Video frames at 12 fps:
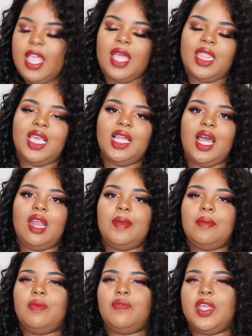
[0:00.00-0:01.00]
I think a lot of
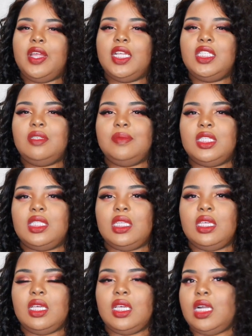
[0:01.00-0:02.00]
people fear
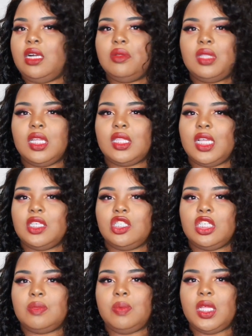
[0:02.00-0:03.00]
intimacy, and I don't think that's
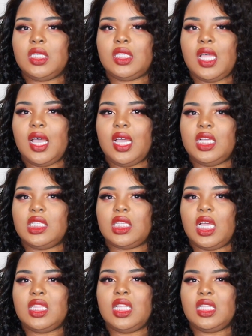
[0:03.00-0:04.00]
just plus size.
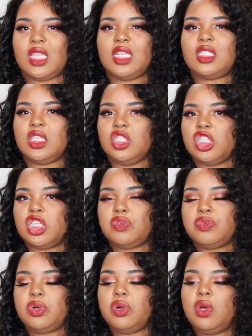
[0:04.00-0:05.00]
I think that's in
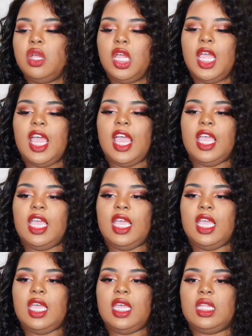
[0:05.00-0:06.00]
general.
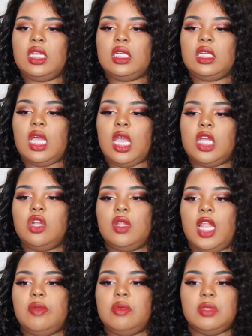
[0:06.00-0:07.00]
And I know
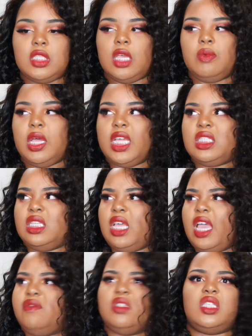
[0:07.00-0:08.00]
a lot of people saying, "Well, isn't
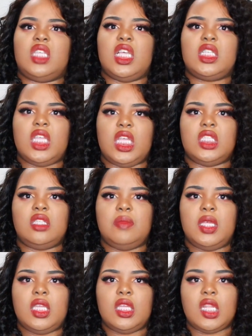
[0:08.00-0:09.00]
having sex
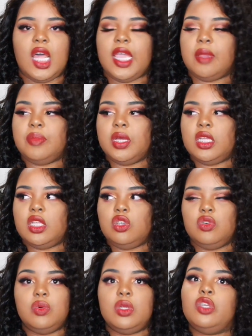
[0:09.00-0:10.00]
intimate?" Like, but
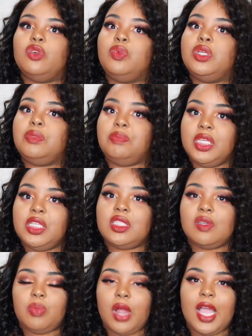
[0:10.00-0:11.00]
you you would be
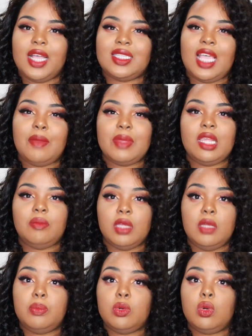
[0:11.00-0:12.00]
surprised how many
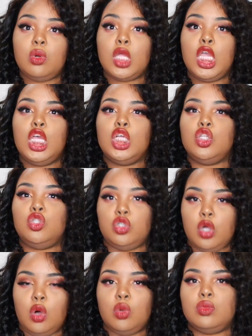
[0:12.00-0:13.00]
people
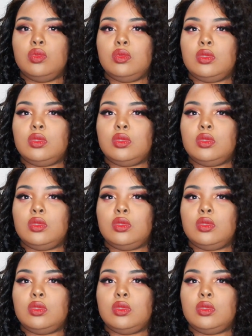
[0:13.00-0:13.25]
don't